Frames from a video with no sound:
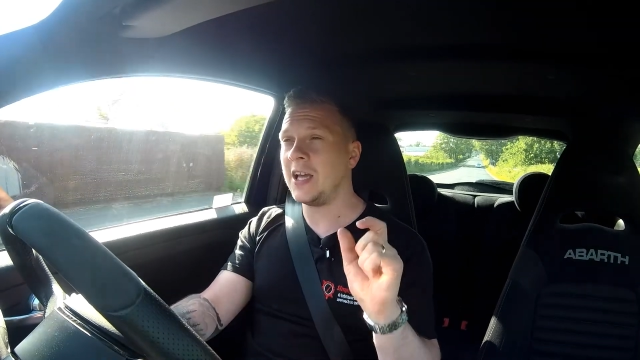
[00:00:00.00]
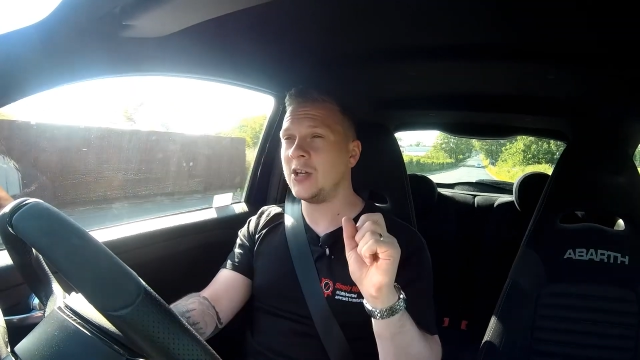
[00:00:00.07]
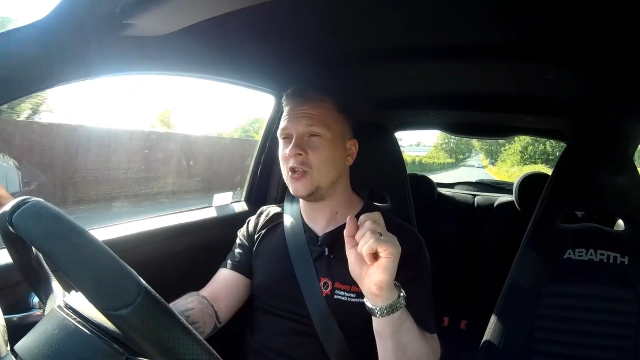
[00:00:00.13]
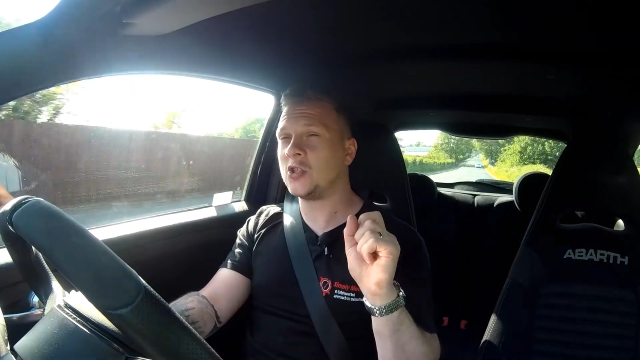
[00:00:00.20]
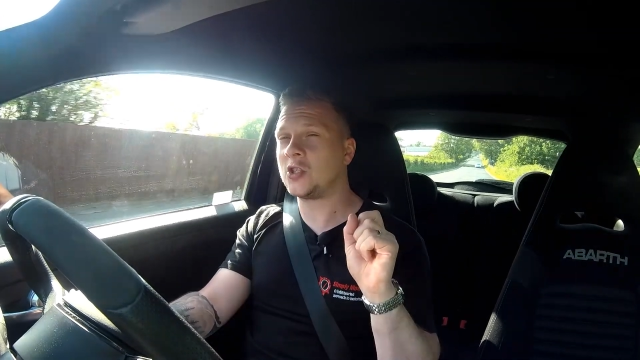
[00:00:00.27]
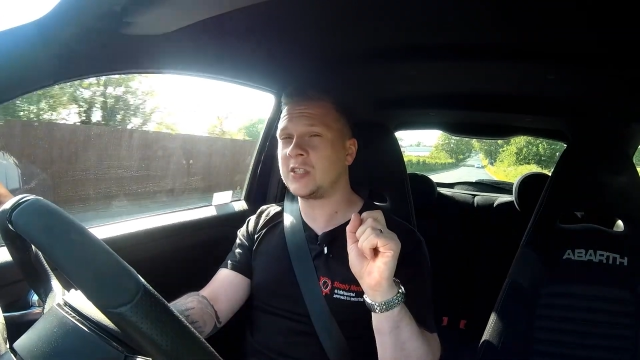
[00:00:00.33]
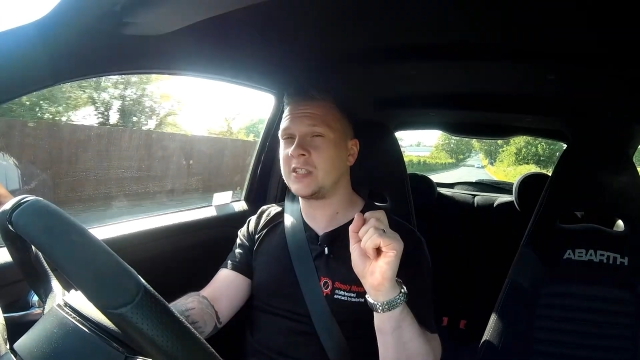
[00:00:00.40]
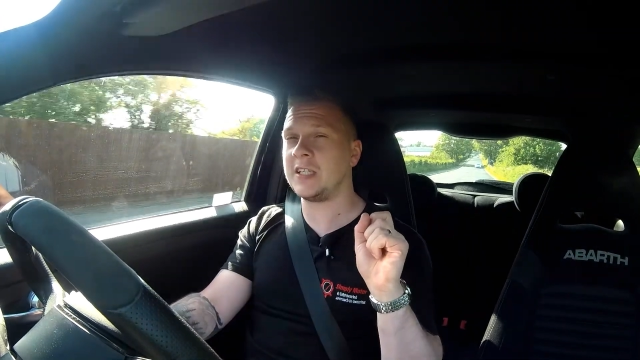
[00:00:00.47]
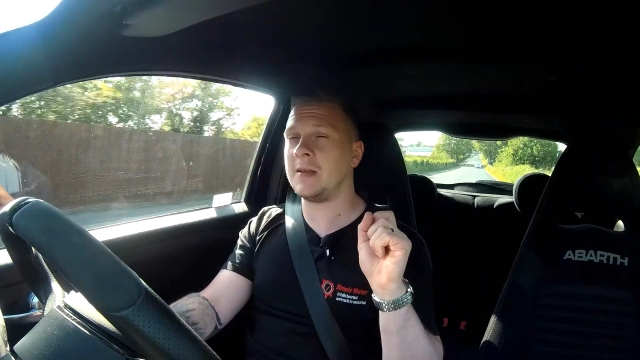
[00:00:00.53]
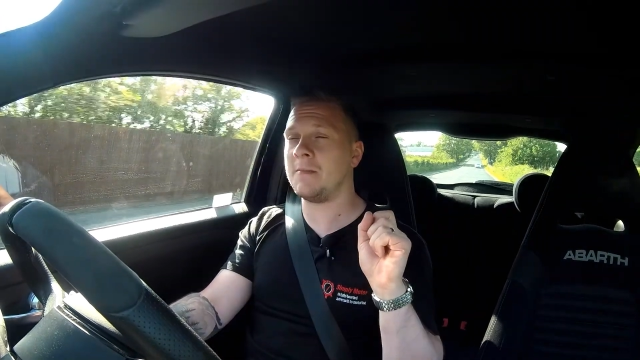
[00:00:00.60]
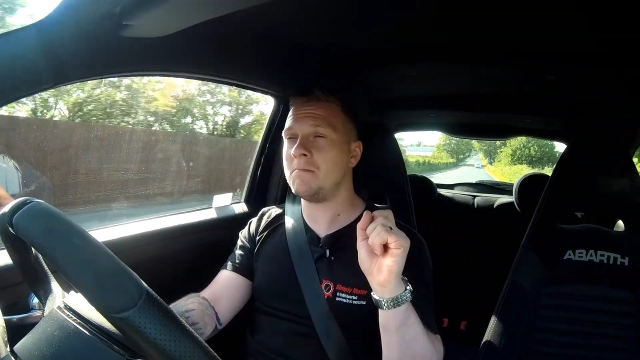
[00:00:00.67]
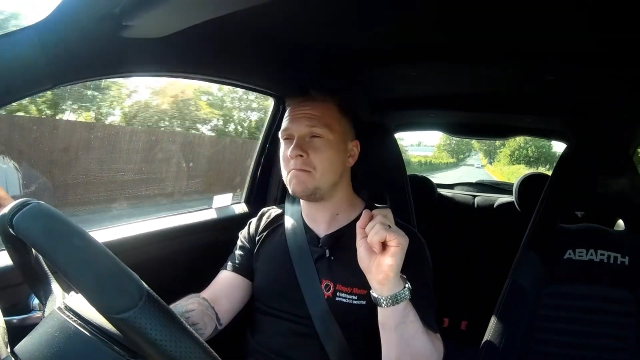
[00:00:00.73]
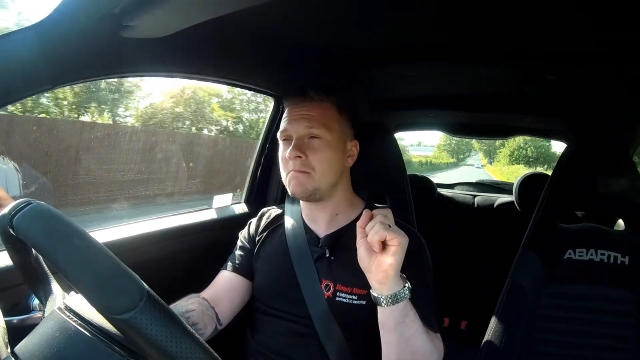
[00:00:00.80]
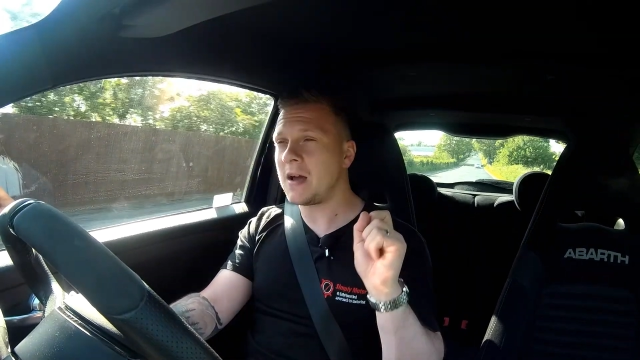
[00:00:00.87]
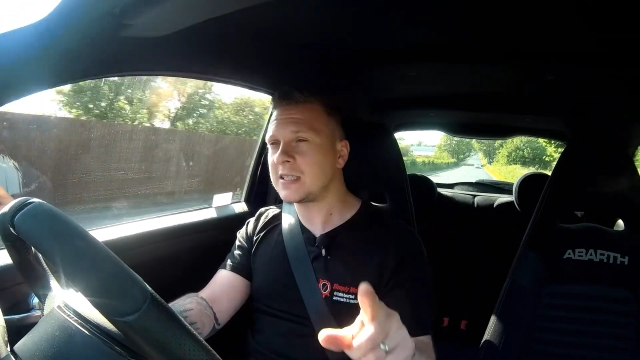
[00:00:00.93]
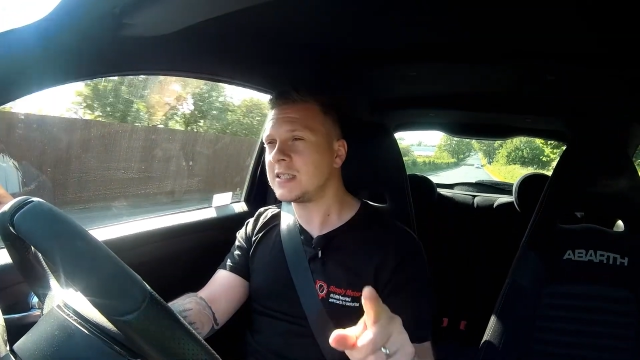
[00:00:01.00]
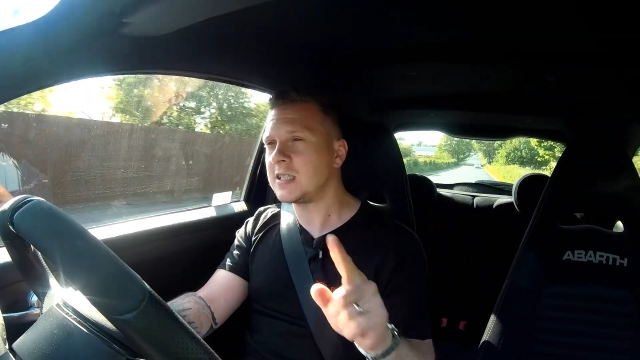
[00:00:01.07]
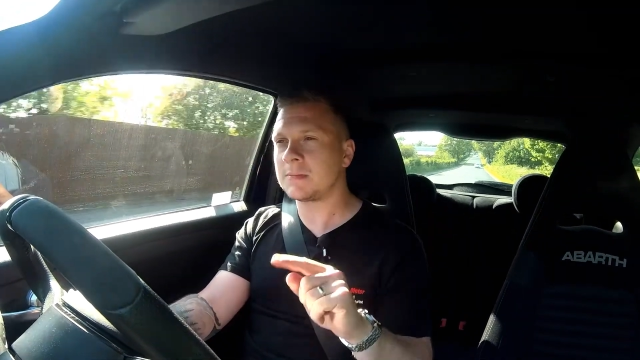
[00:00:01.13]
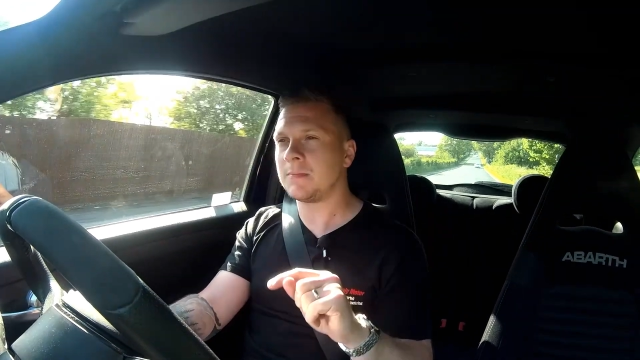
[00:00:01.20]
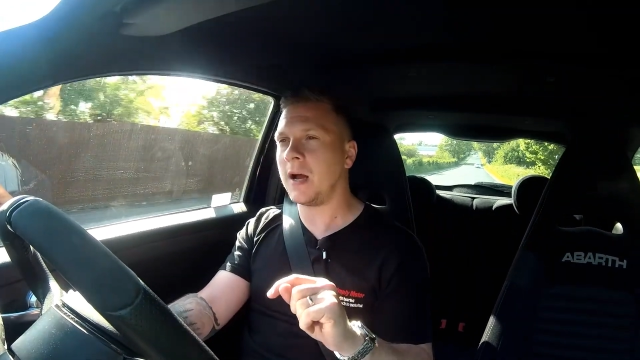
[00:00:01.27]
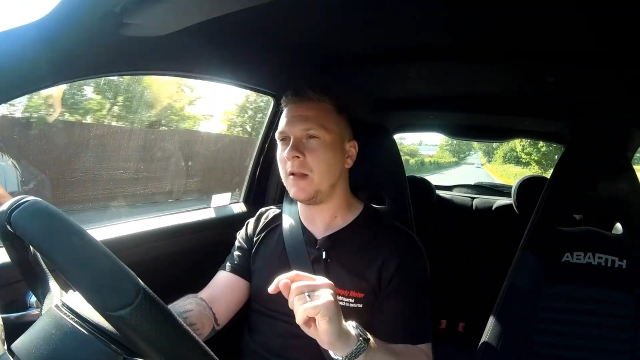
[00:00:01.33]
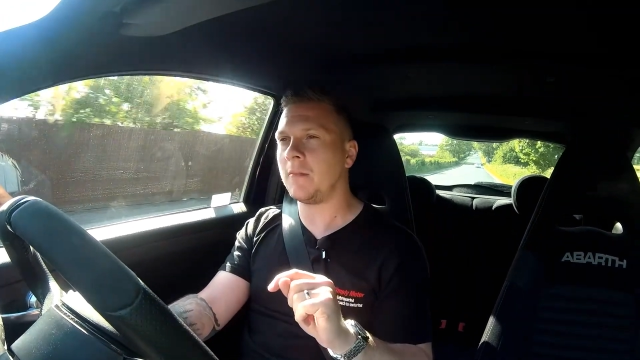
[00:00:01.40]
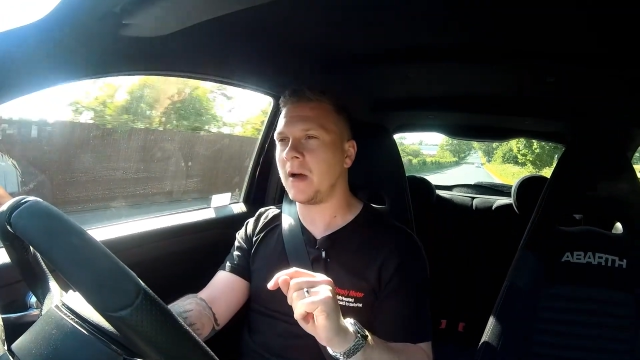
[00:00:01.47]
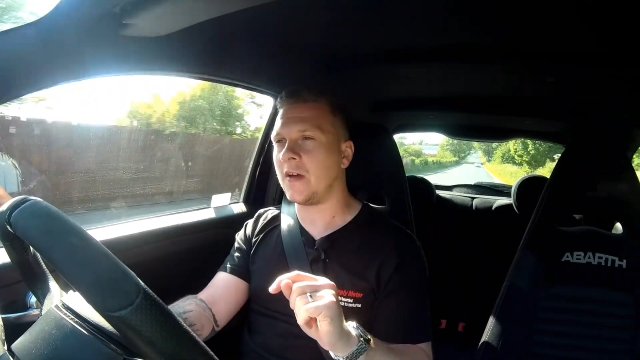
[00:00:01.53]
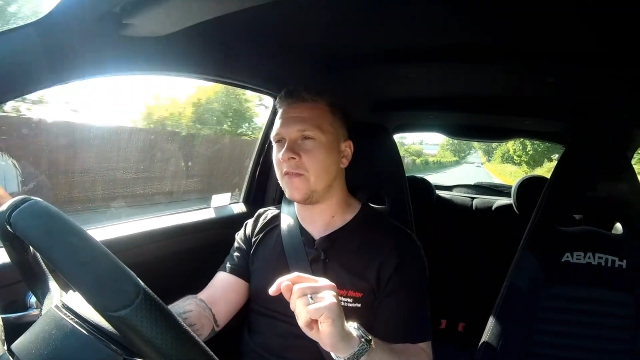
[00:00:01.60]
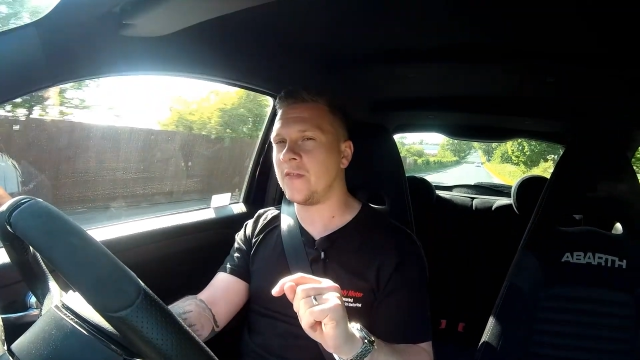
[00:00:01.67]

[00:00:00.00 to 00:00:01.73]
you should see the massive smile on my